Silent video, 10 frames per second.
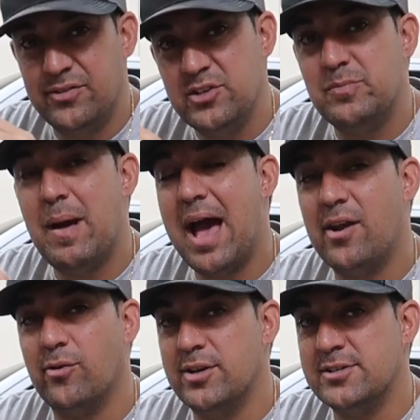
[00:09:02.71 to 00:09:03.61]
these
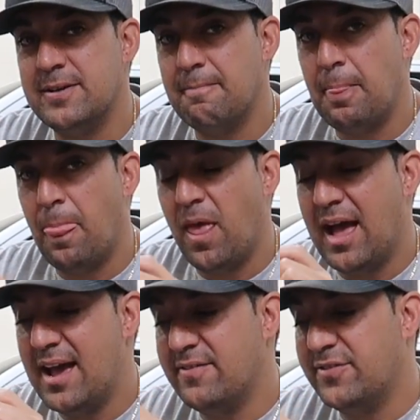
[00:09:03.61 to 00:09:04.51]
batteries,
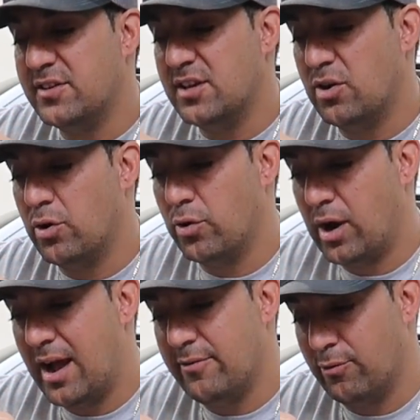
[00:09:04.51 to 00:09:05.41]
I've
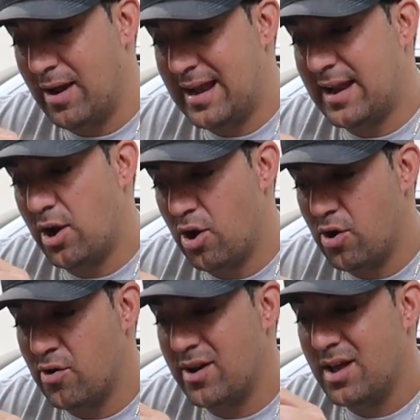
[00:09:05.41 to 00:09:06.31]
read and
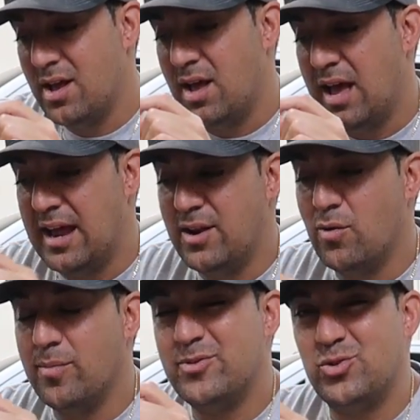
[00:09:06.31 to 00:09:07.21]
heard,
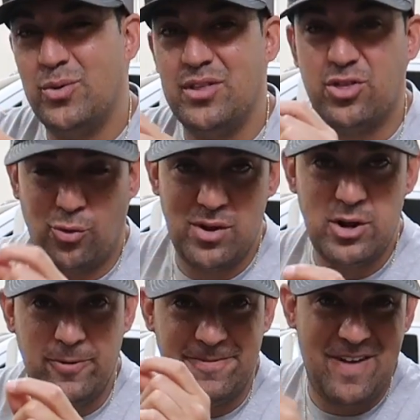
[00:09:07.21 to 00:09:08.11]
anywhere between
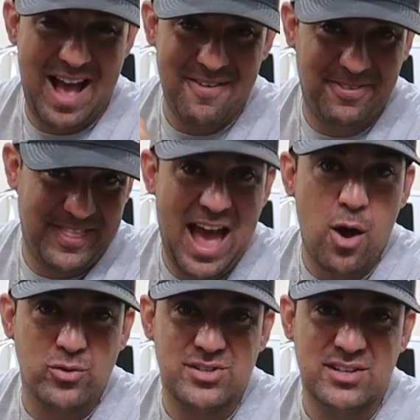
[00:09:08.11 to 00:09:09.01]
3,000 to
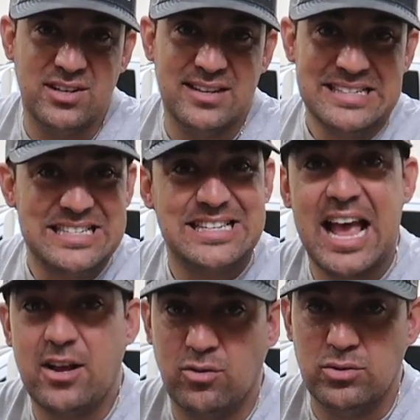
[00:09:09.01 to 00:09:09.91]
5,000
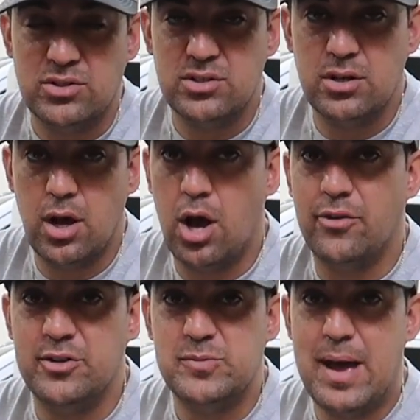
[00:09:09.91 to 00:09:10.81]
cycles
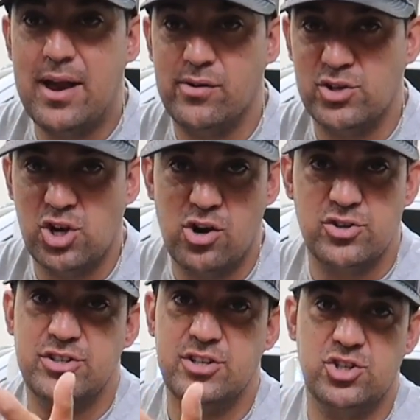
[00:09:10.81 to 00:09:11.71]
on these batteries,
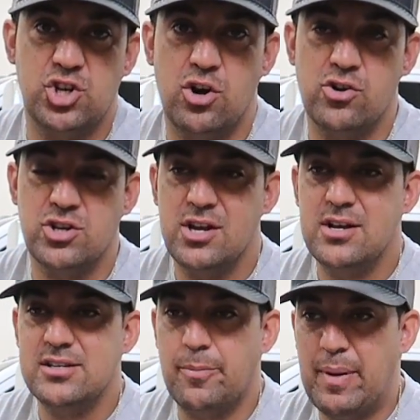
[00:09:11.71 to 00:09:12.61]
charge and discharge,
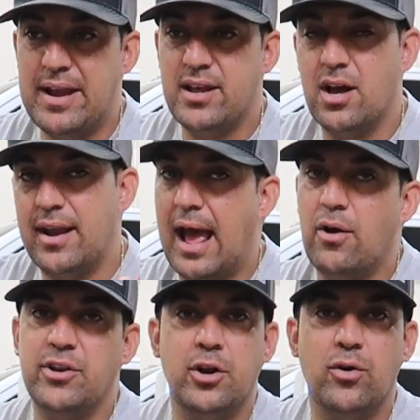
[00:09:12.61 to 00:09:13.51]
depending on
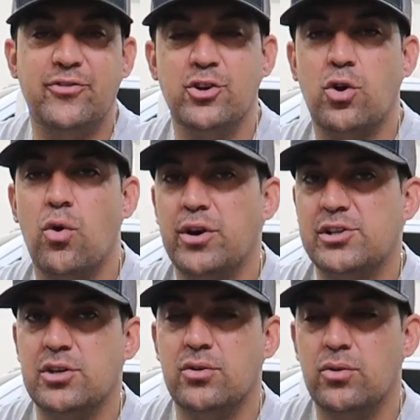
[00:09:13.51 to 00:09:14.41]
how, you know, if you're going
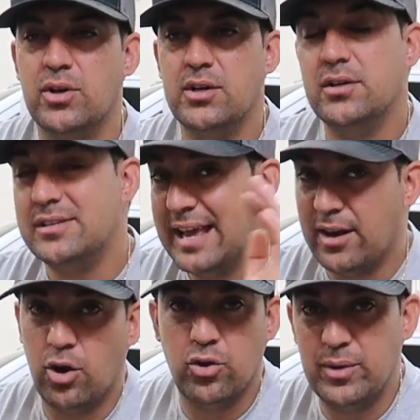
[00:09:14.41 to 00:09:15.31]
to take
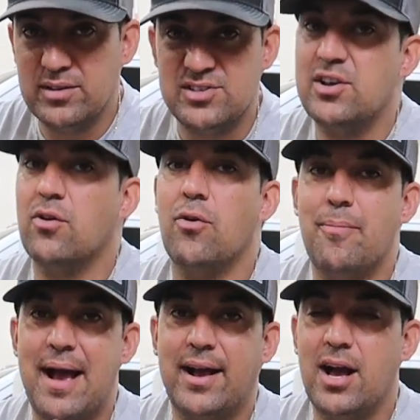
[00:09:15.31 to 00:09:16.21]
it all the way to 0 and
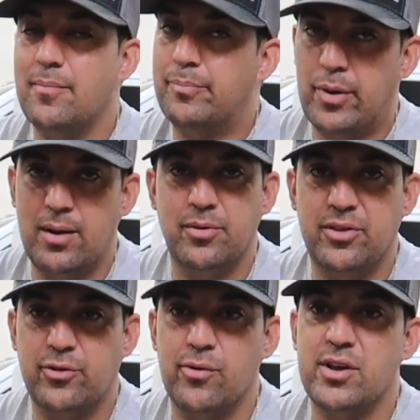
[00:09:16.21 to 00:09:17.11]
back up, probably
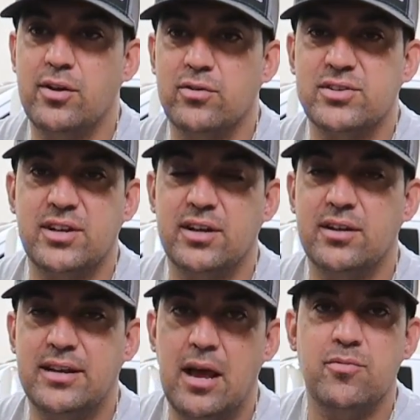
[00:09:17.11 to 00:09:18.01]
3. You know, it's going
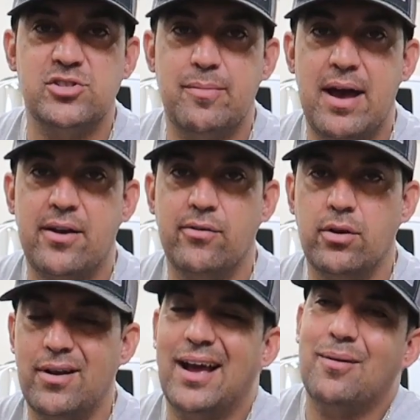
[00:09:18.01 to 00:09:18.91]
to damage the battery,
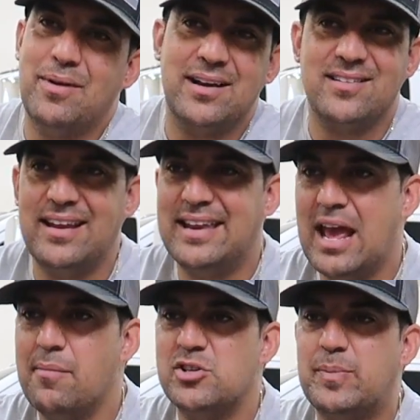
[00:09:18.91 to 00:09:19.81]
or not, I'm not going to say
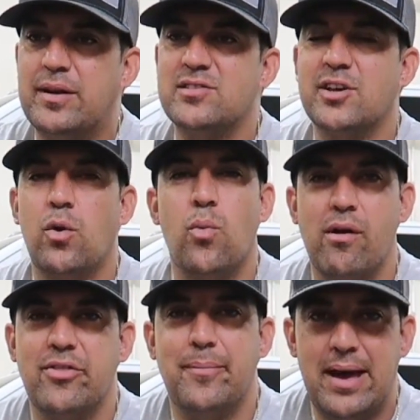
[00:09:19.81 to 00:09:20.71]
damage, but it's going to
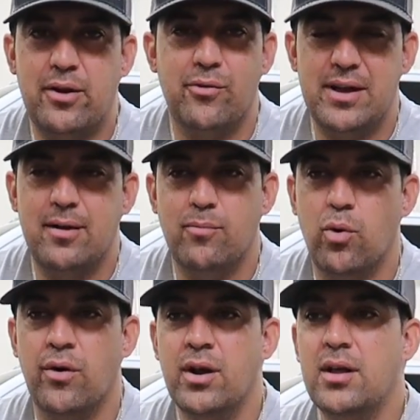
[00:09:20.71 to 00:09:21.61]
wear the battery out
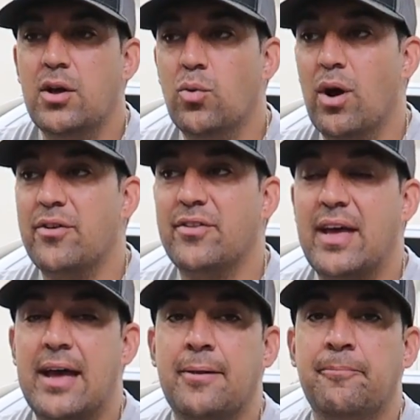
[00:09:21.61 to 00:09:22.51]
more. Whether
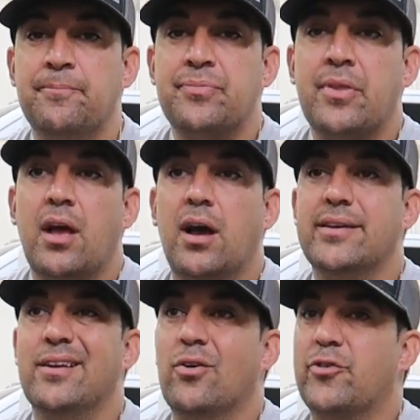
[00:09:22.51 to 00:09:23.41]
than,
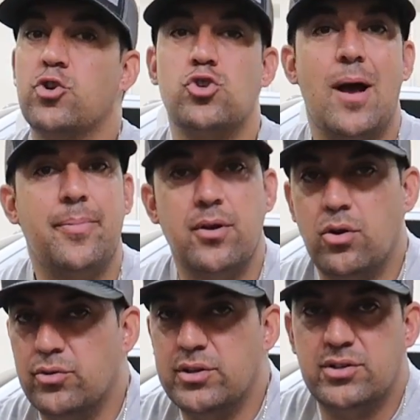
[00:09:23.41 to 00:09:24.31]
you know, if you're dropping it
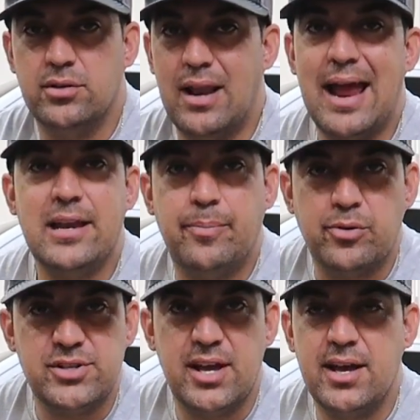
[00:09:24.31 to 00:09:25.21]
only to
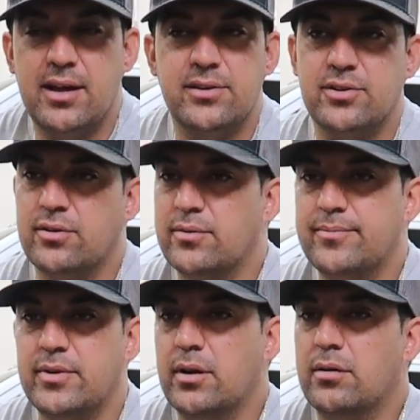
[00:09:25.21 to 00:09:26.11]
90%
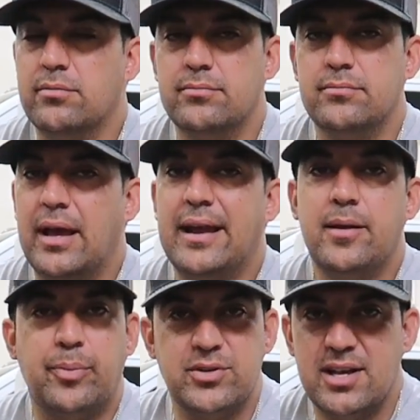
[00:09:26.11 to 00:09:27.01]
or, you know,
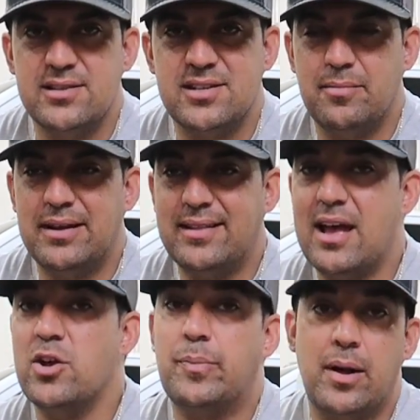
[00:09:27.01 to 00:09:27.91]
80%, something like
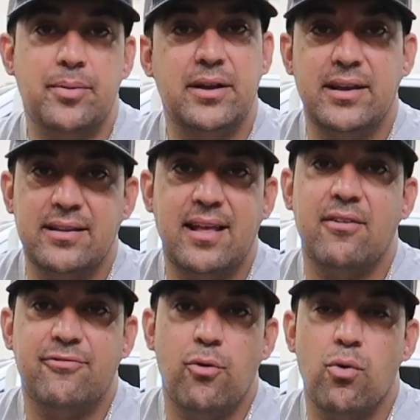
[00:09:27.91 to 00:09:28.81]
that, you're probably going to get
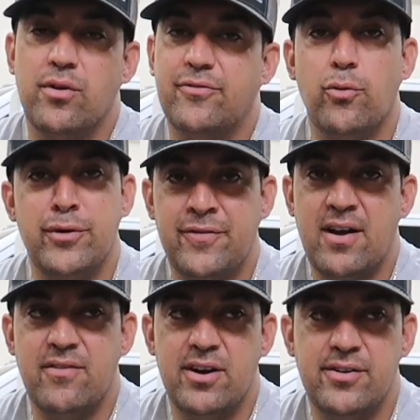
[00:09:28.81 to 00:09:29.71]
that 4,000 to
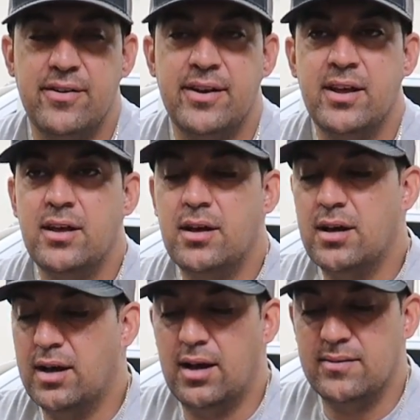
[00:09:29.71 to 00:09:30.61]
4,500
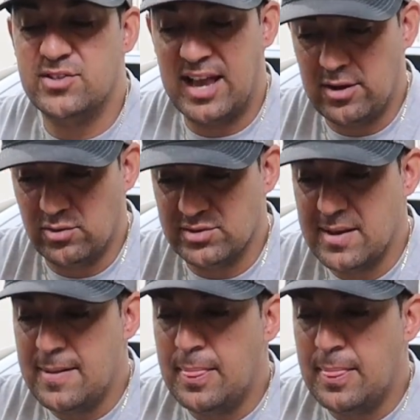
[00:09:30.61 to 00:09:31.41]
cycles.